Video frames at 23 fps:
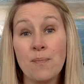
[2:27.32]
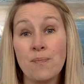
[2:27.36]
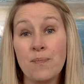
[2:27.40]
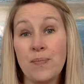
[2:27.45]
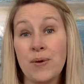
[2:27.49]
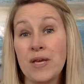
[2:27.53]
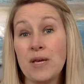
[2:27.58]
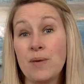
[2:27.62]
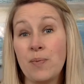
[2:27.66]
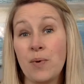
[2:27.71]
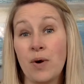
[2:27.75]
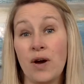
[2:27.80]

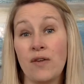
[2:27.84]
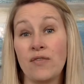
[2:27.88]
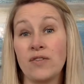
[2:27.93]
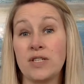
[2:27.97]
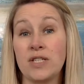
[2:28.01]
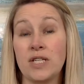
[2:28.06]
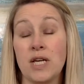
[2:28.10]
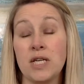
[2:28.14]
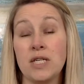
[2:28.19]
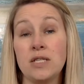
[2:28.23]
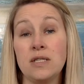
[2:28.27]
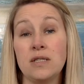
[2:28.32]
people have a
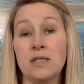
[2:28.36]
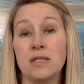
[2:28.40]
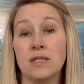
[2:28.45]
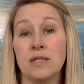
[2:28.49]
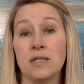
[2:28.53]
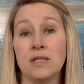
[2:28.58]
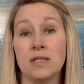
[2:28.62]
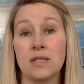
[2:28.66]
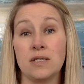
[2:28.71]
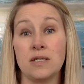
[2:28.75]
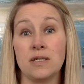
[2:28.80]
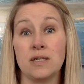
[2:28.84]
tendency
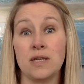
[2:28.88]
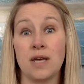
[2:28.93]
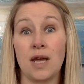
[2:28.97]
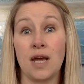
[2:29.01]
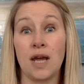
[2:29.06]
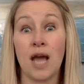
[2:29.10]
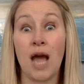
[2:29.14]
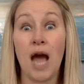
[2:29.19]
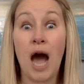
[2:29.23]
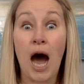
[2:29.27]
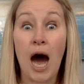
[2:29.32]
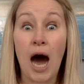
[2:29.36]
to say,